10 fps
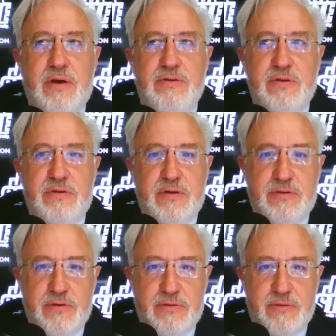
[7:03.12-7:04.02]
He's a
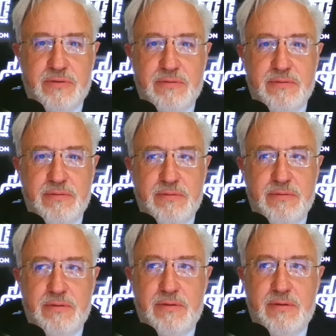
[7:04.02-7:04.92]
dentist,
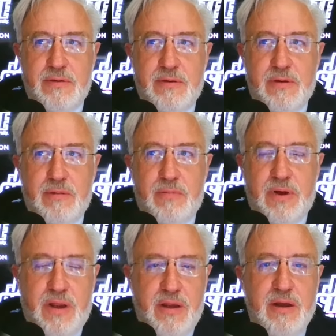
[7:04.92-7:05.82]

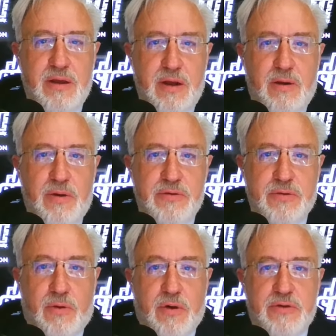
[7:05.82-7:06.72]
but he, you know, at
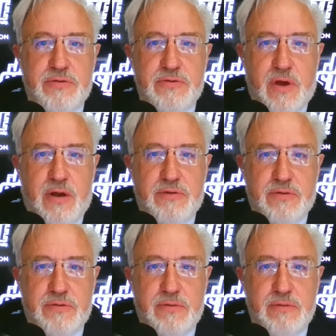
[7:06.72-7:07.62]
his heart, he's a
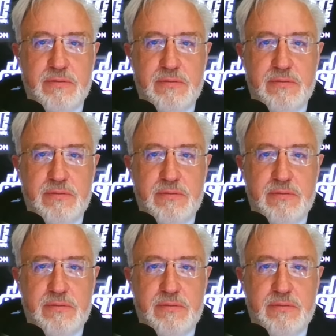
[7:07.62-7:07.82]
scientist